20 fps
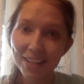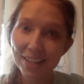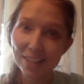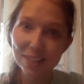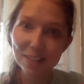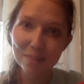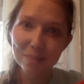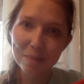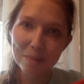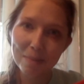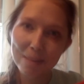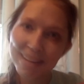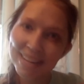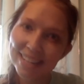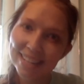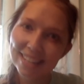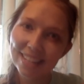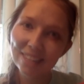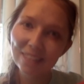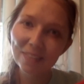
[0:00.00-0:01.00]
took my
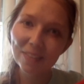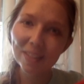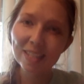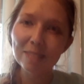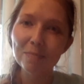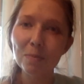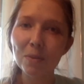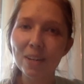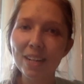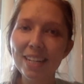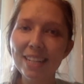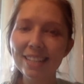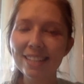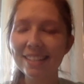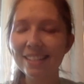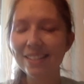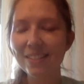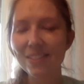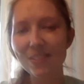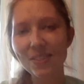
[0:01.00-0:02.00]
medicine for this morning
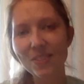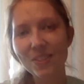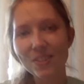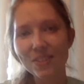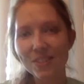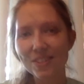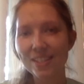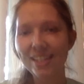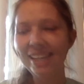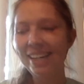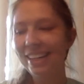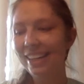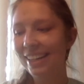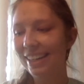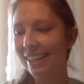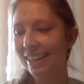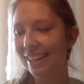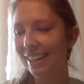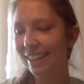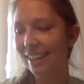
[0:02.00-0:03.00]
since the surgery,
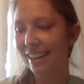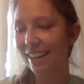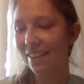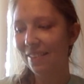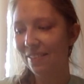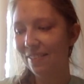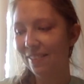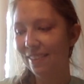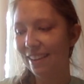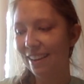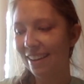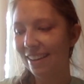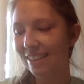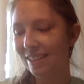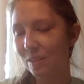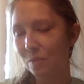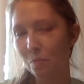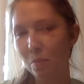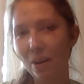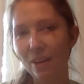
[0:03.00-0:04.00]
and I've
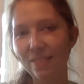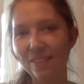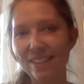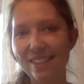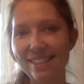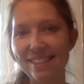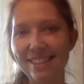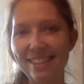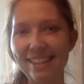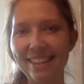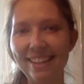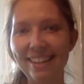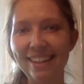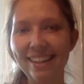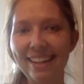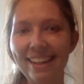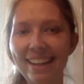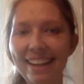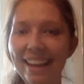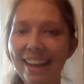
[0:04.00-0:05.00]
got some breakfast to
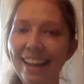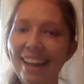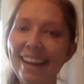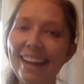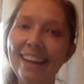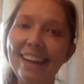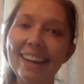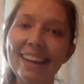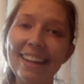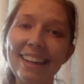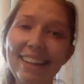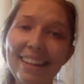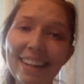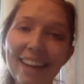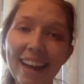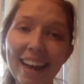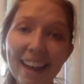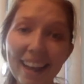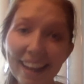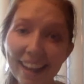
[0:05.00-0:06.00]
eat. And
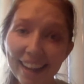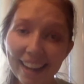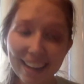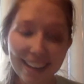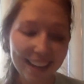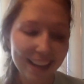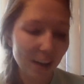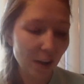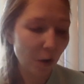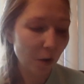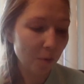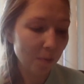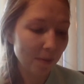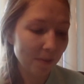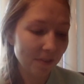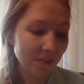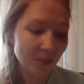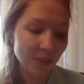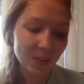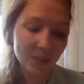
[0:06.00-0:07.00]
I hope
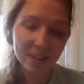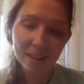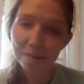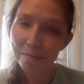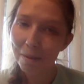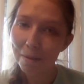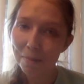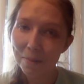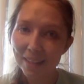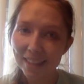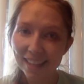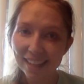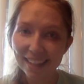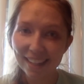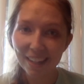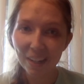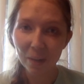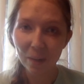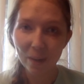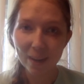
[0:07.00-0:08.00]
if you come up with
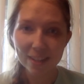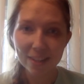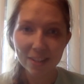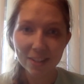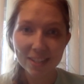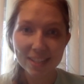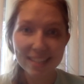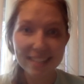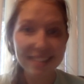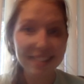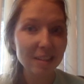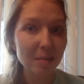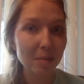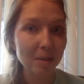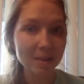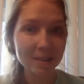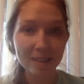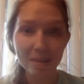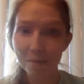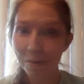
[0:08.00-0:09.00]
any questions
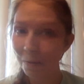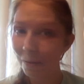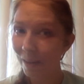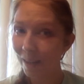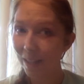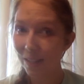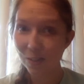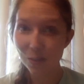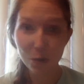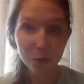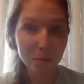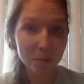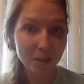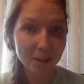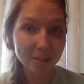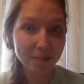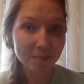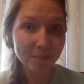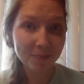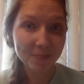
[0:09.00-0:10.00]
about someone with a
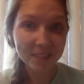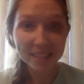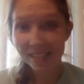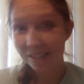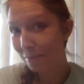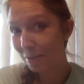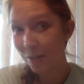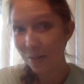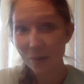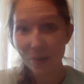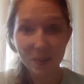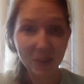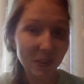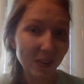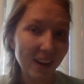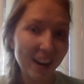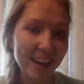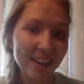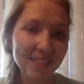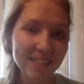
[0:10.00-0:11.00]
tumor, someone doing
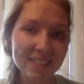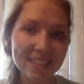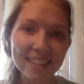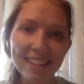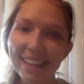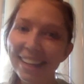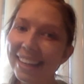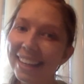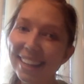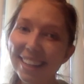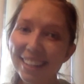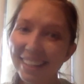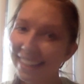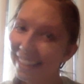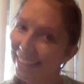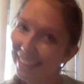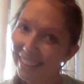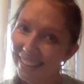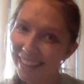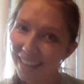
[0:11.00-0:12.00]
crafts,
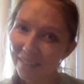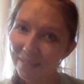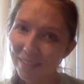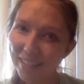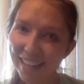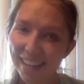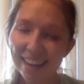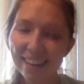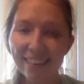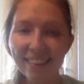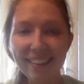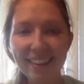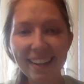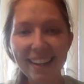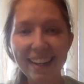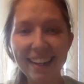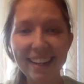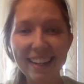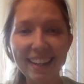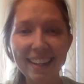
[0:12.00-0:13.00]
you let me know,
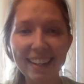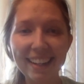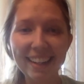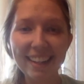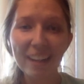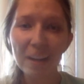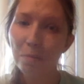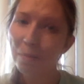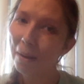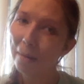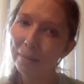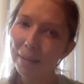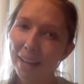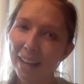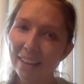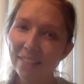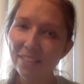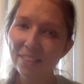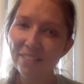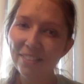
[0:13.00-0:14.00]
and I'll probably
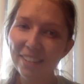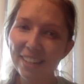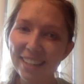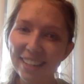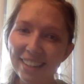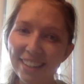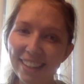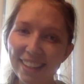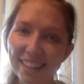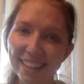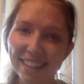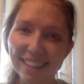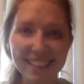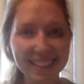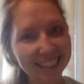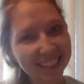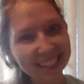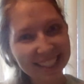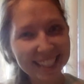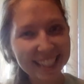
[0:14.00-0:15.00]
have a video later.
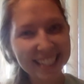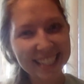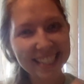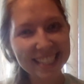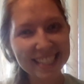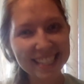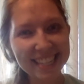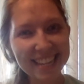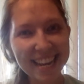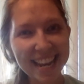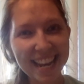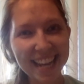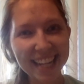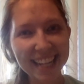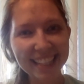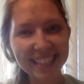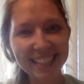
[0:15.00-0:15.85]
See ya!